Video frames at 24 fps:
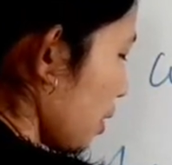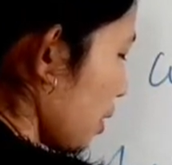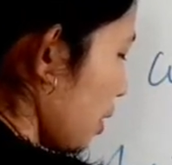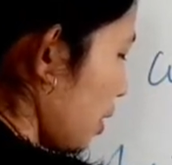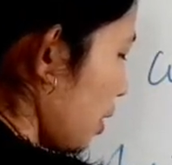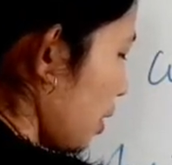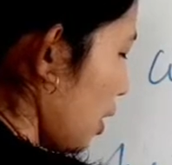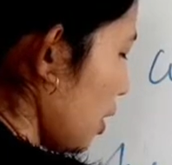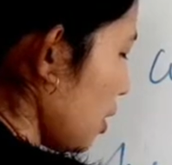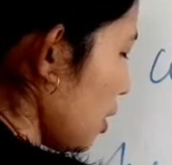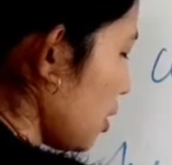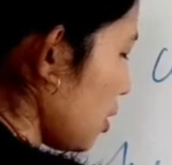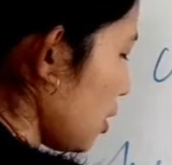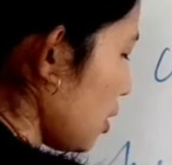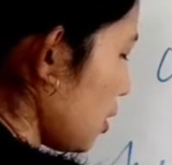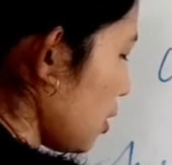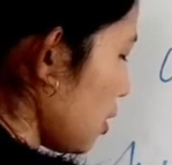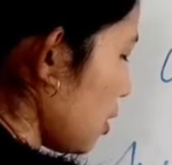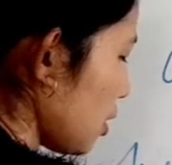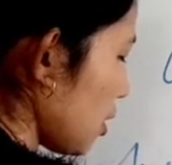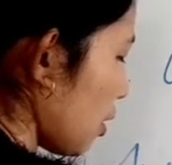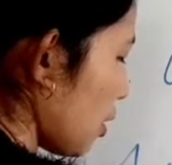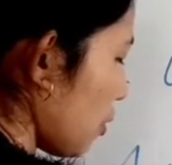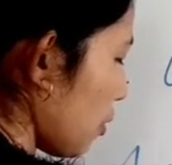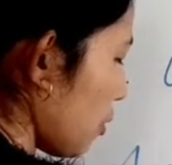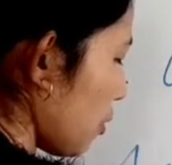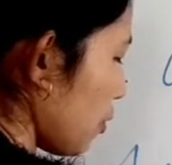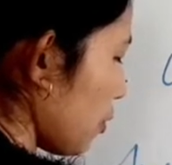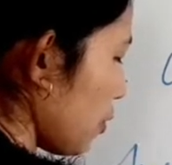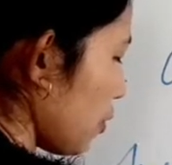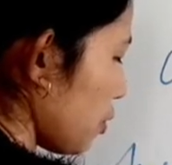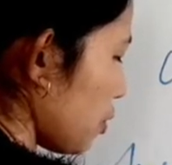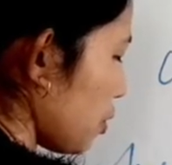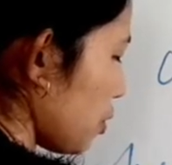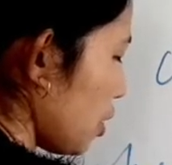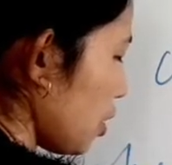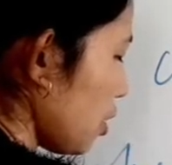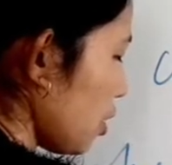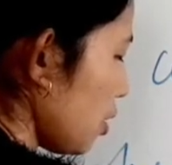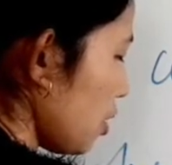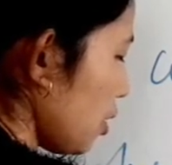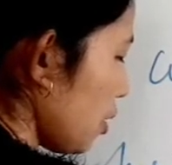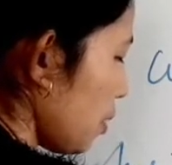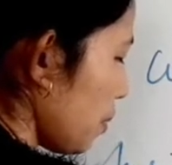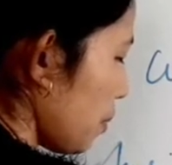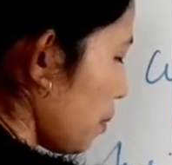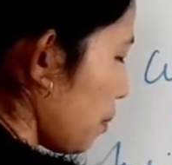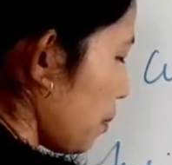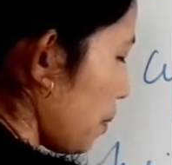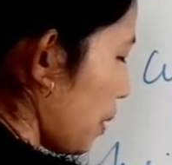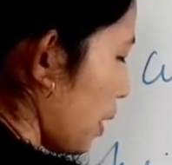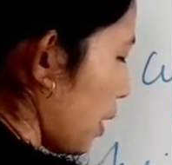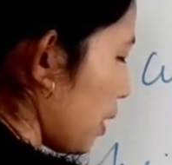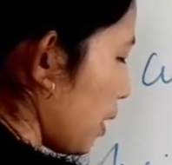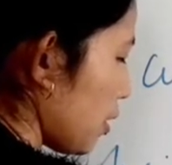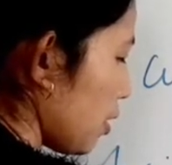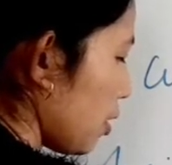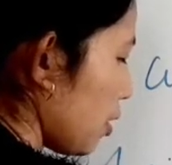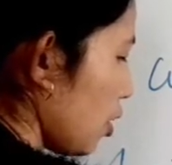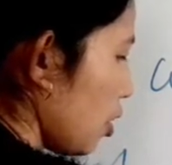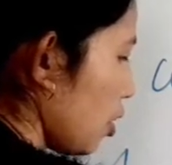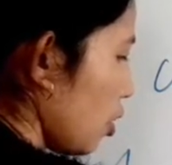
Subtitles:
right. This is our future plant.